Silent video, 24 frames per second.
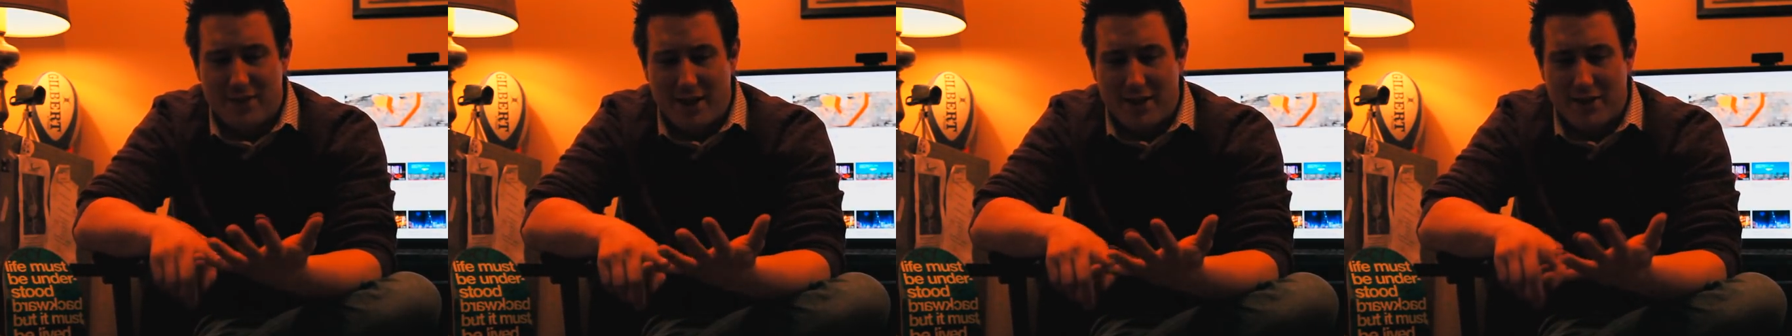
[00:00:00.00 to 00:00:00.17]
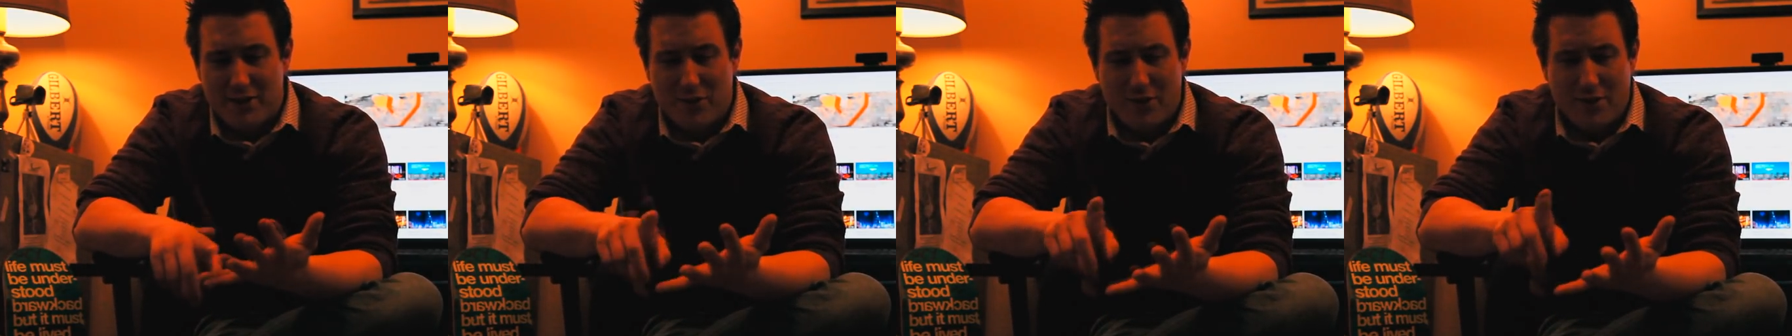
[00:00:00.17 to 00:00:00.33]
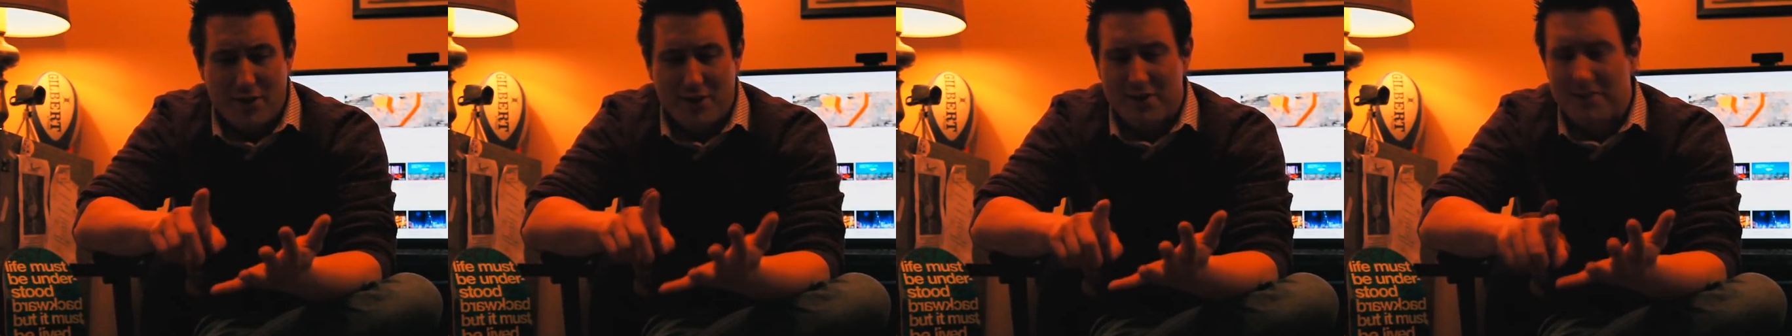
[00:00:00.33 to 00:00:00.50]
I
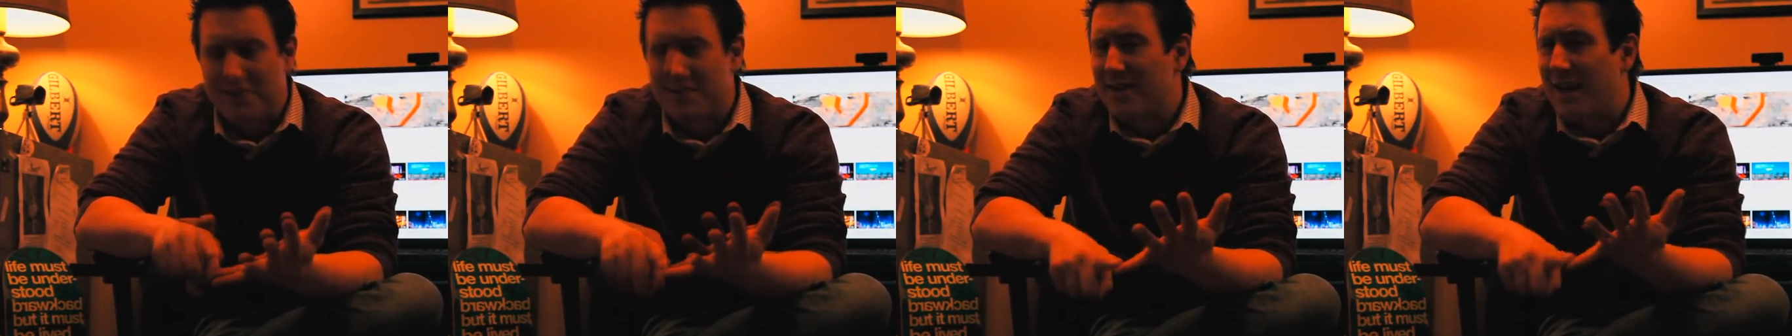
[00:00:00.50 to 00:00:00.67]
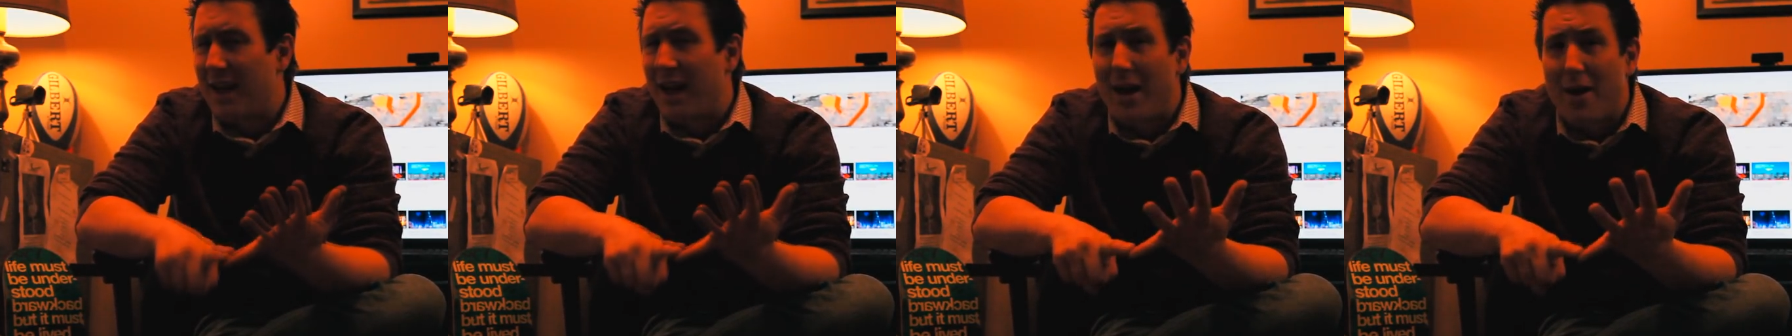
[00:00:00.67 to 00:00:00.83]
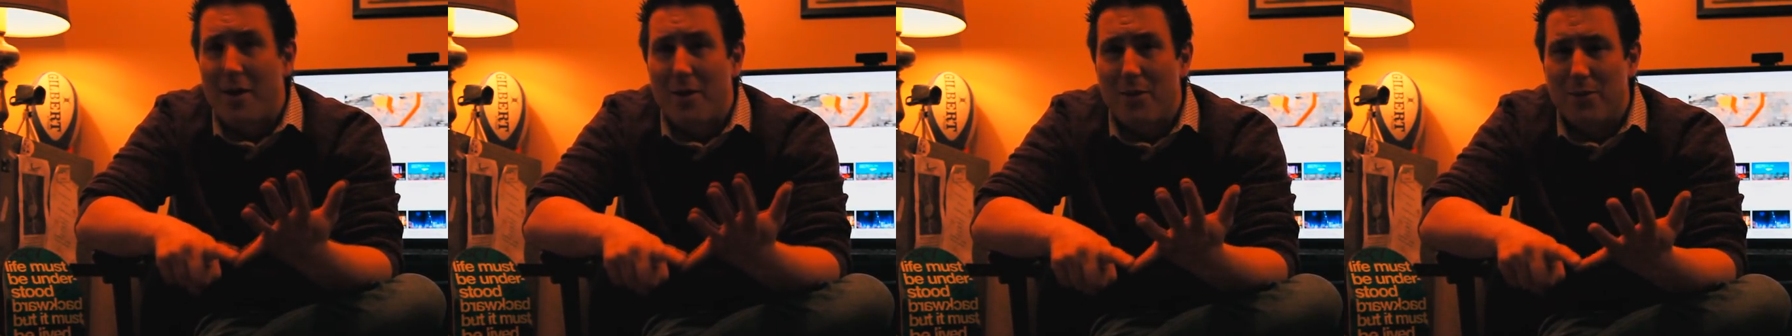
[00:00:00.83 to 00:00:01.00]
started in
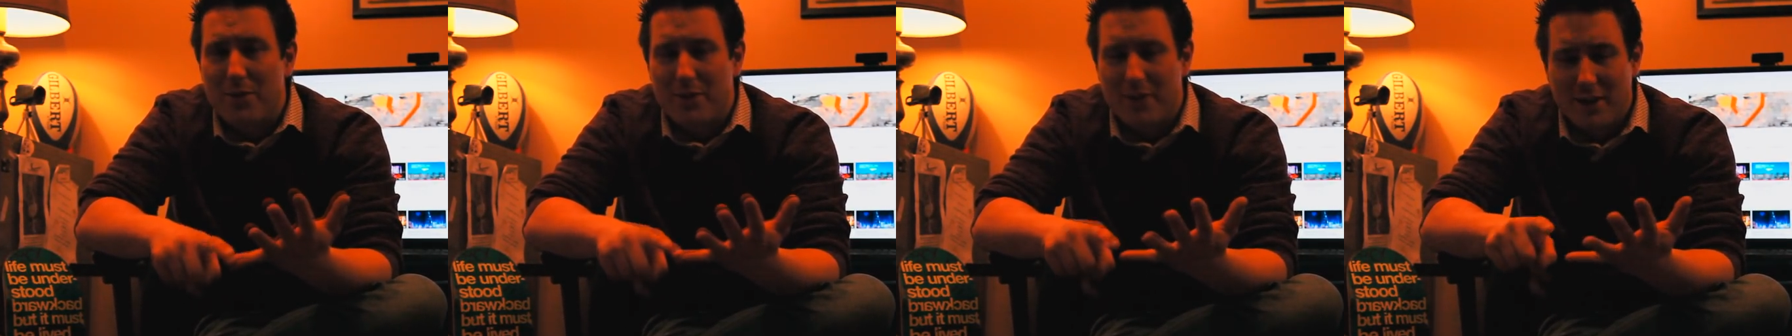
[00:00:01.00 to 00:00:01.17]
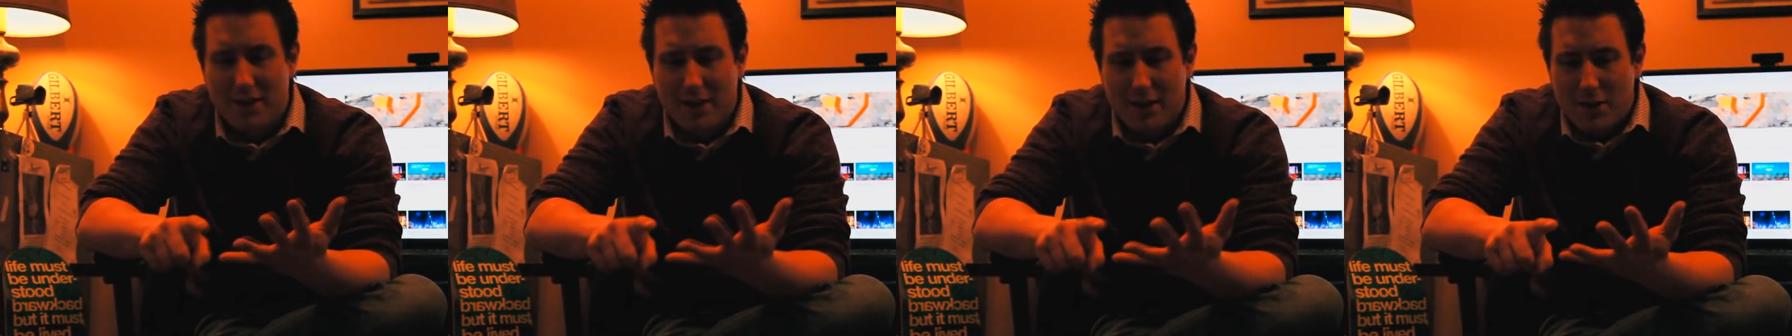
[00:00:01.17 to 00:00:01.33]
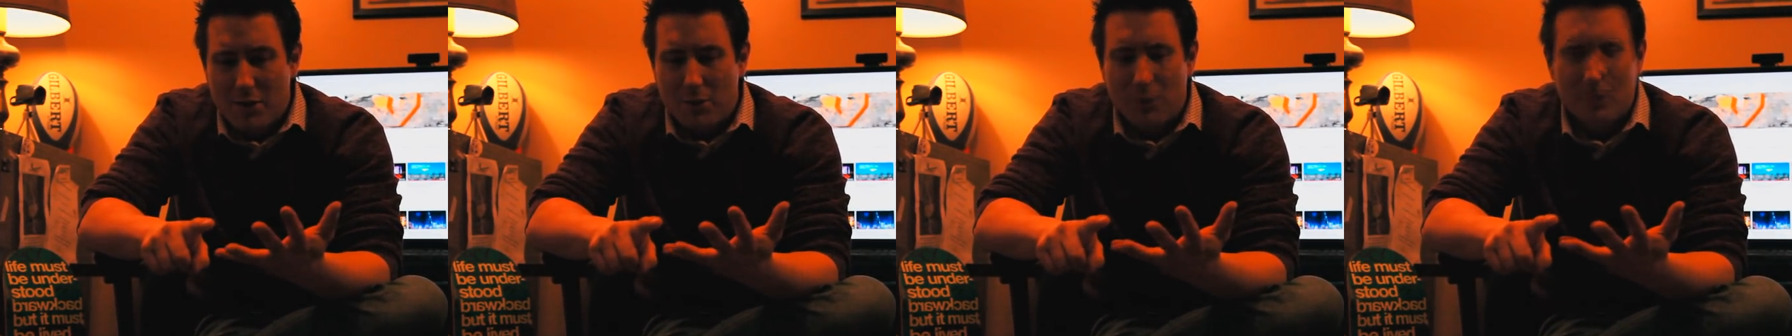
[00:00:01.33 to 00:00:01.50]
sound,
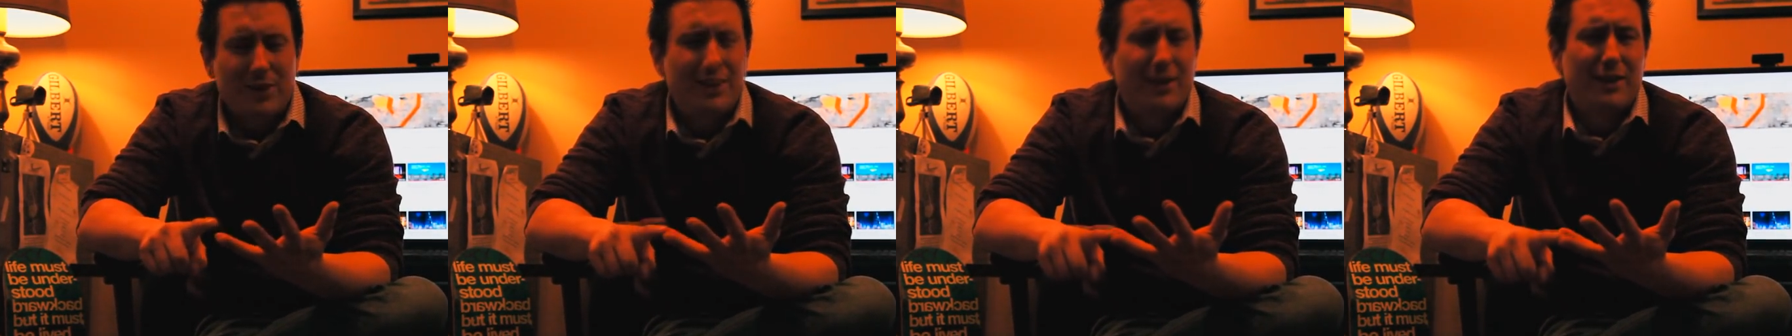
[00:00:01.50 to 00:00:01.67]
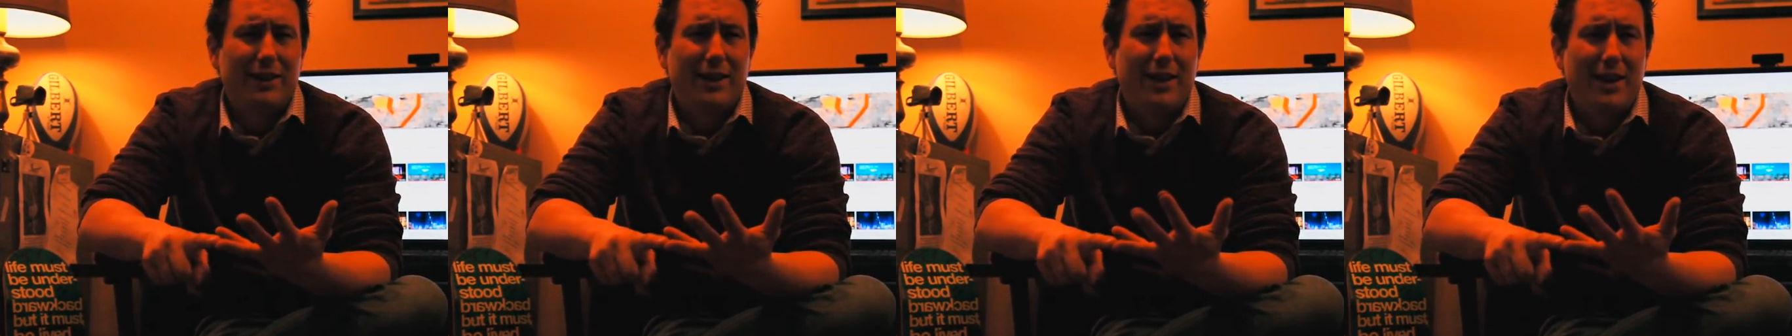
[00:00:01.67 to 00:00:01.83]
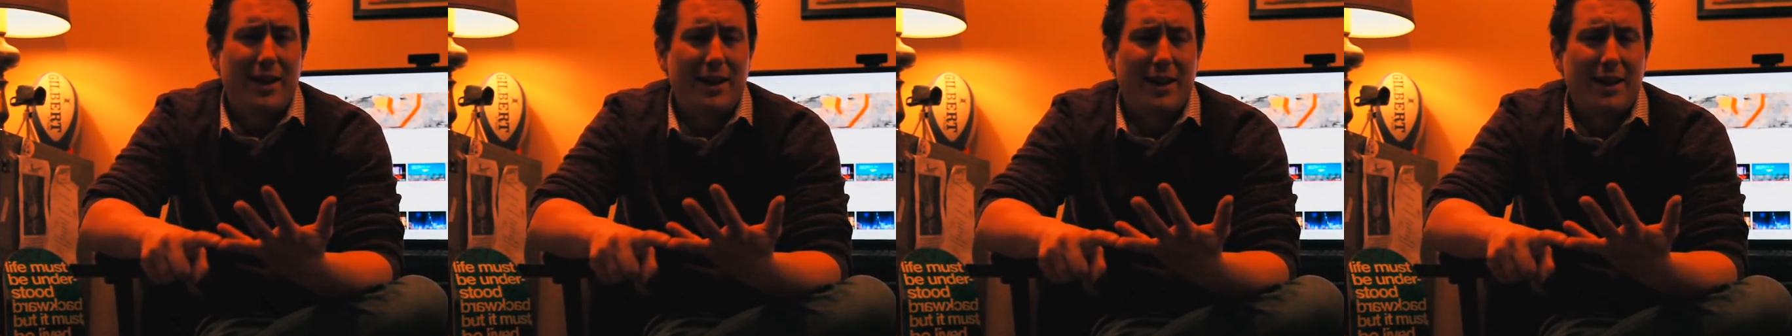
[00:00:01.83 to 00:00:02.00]
went to
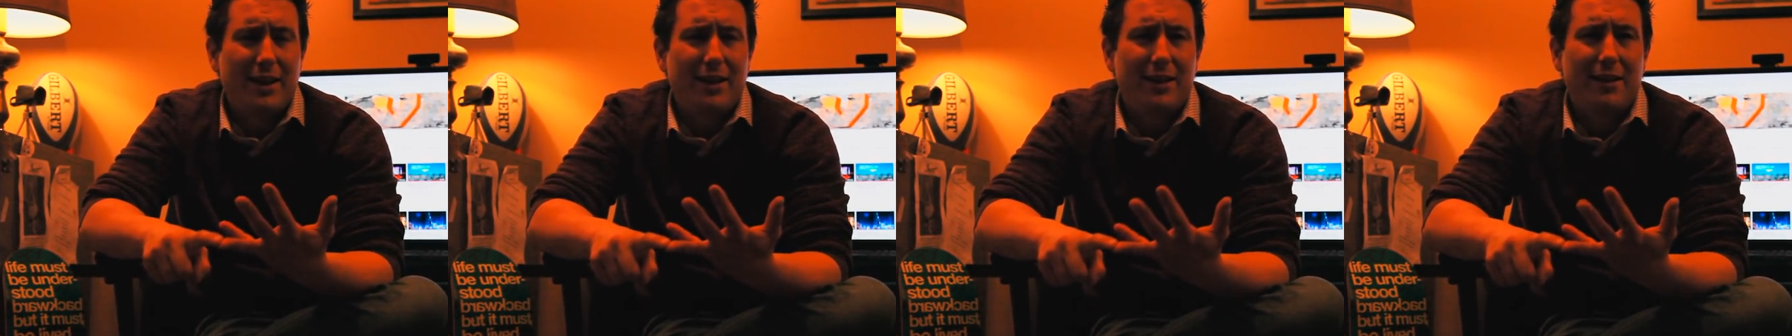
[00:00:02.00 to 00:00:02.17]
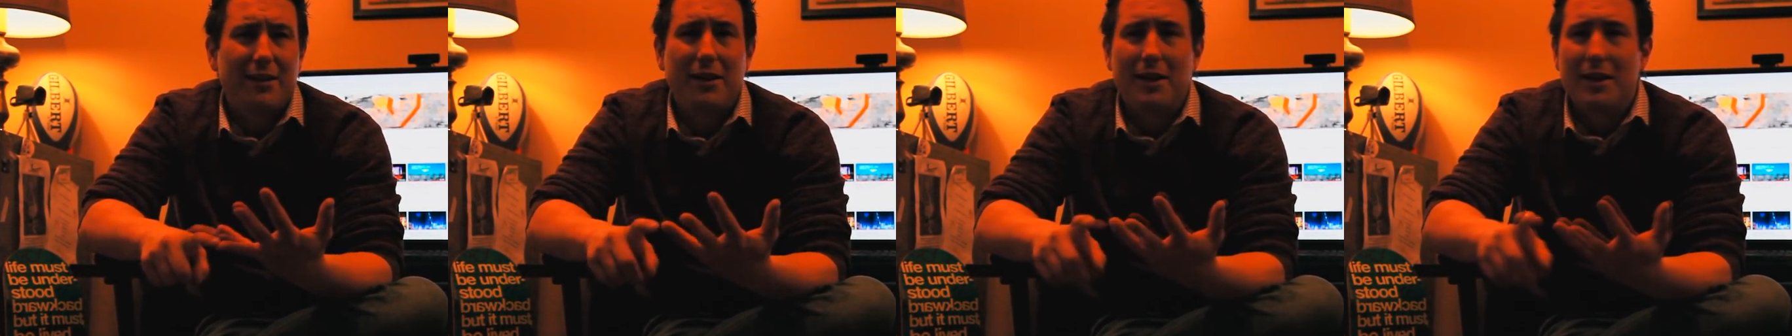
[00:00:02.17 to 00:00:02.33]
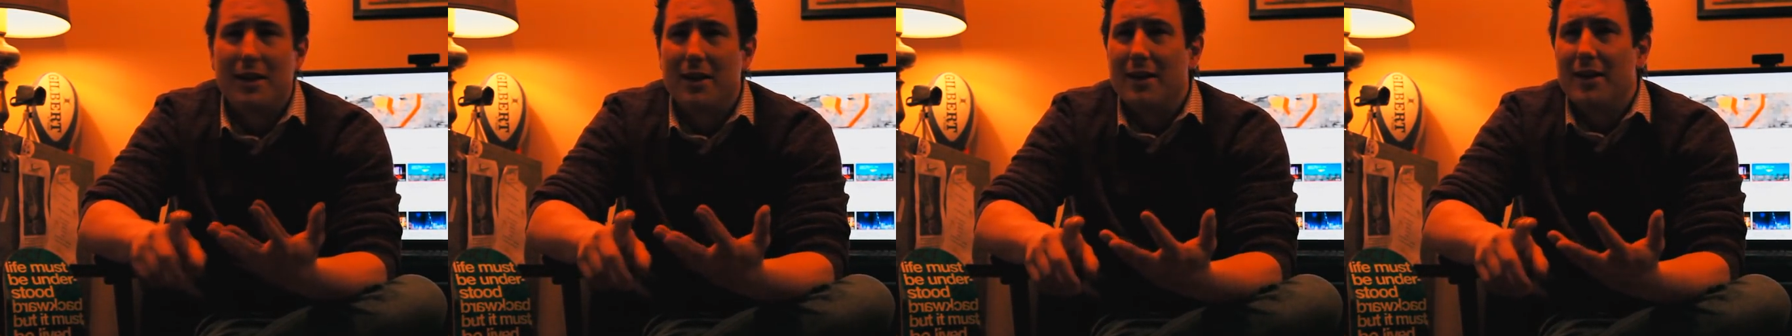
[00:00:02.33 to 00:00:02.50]

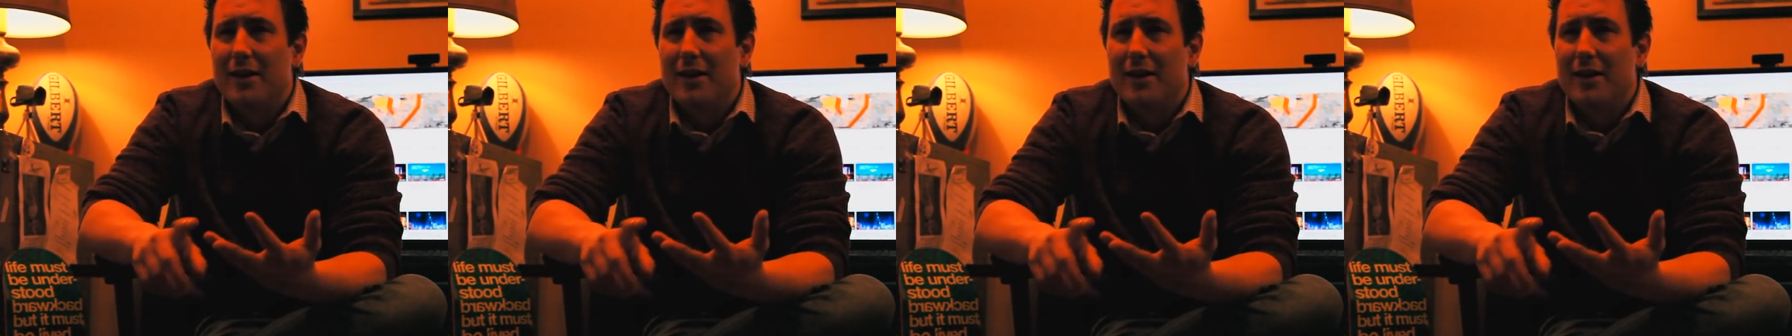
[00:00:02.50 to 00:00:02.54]
lighting.